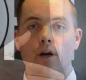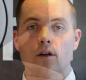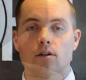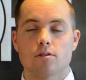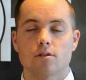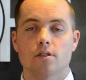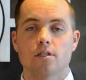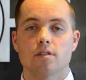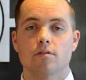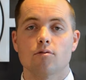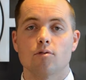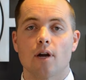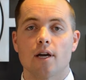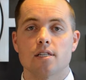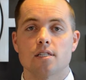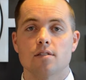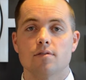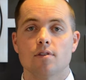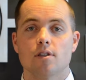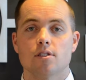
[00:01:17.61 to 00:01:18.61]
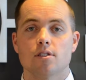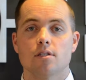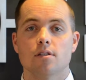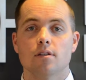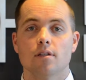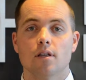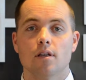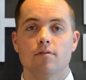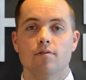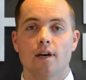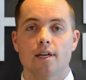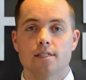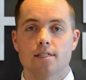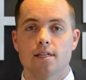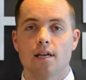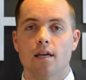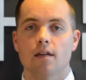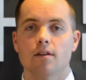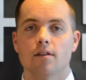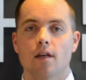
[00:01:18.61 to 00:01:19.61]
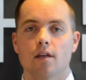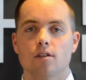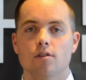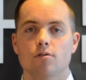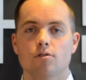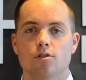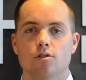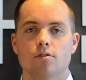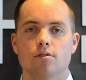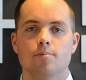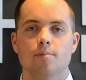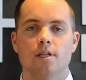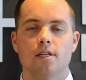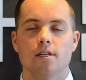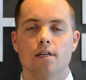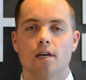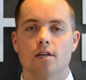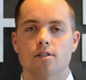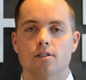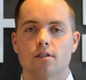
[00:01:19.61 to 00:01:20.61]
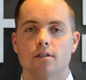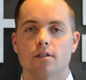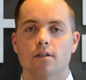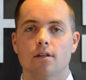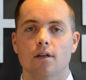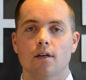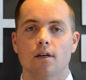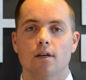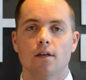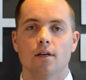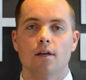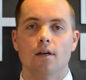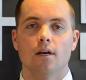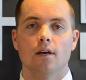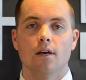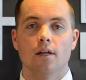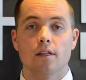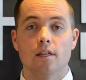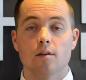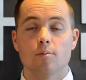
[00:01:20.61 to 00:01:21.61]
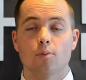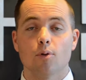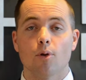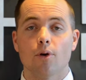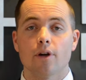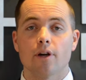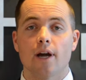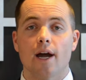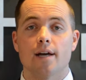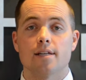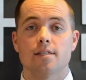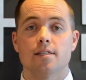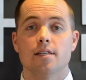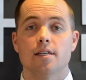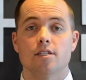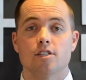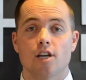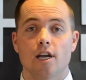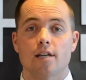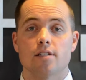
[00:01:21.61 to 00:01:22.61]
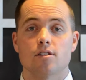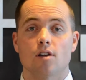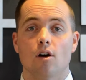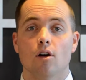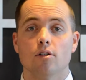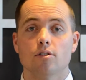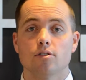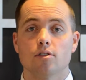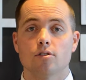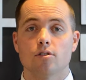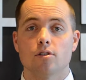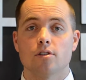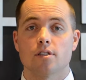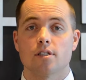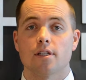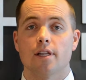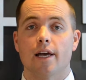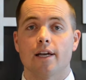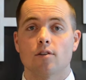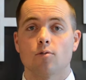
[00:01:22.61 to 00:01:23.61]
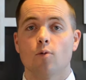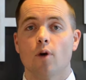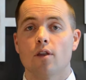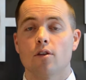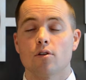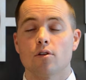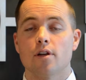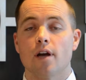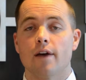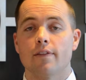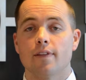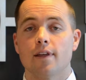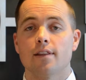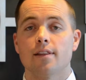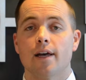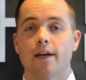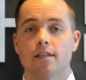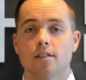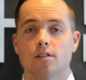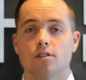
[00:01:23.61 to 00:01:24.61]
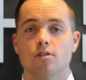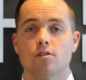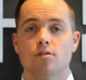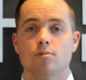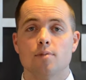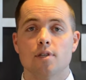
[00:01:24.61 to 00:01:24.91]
Arizona Civil Rights Division investigator that you choose mediation. The employer has the chance also to select whether or not they'd like to choose